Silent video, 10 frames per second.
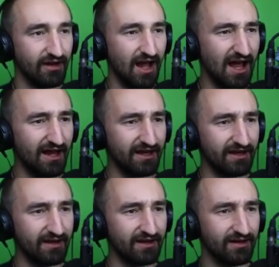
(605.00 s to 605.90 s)
Hi. Sheer
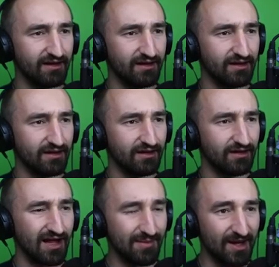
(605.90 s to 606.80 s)
rare.
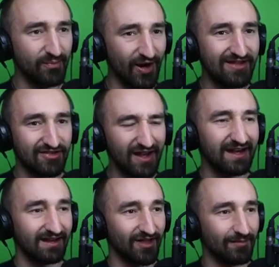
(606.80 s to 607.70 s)
I'm in Bread
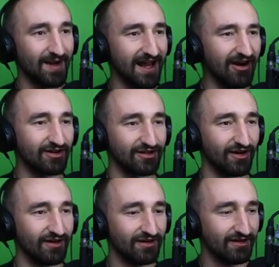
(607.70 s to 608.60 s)
City, like my
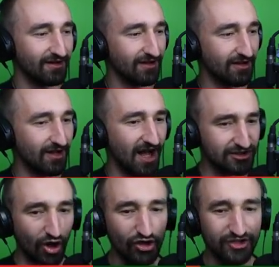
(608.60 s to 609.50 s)
character. I
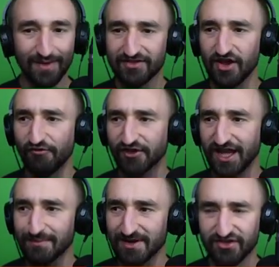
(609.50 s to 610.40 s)
talked to myself and
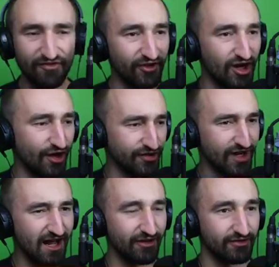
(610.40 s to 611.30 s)
gave myself like
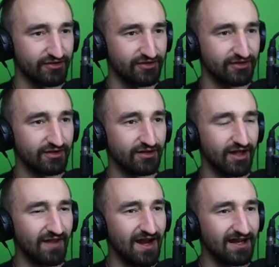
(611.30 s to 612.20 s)
$100,
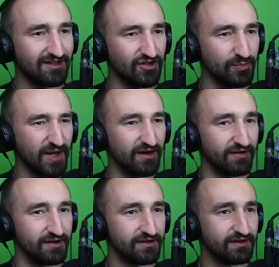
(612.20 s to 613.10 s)
and then I
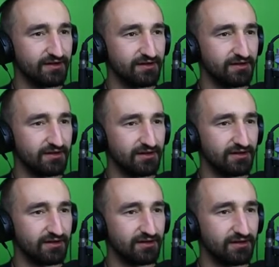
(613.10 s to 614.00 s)
disappeared.
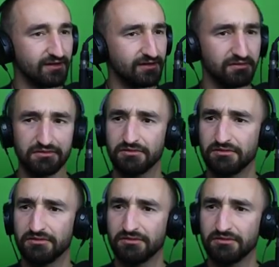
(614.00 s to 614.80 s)
What?